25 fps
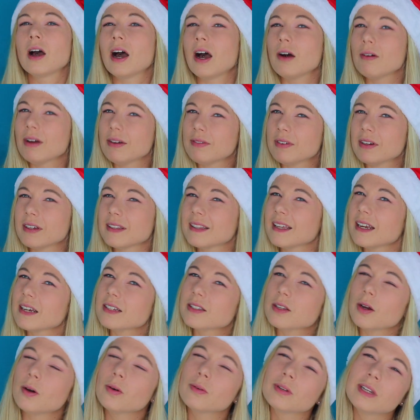However,
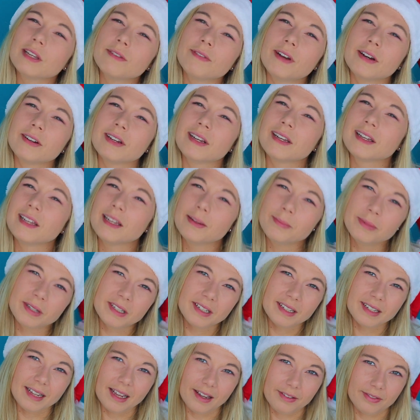there's only very
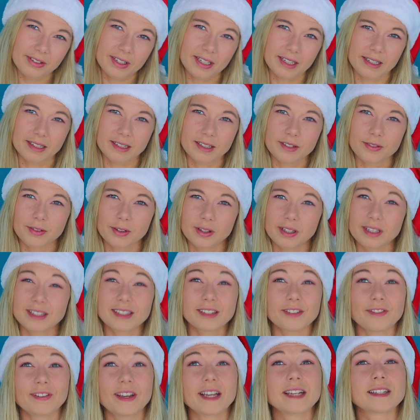limited evidence for these
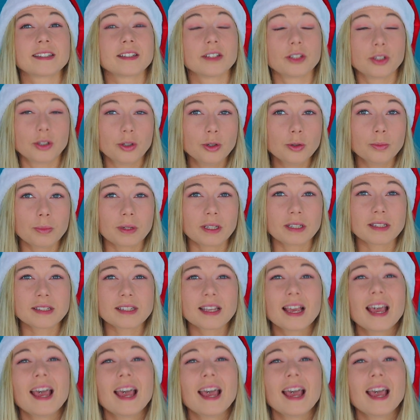effects in humans,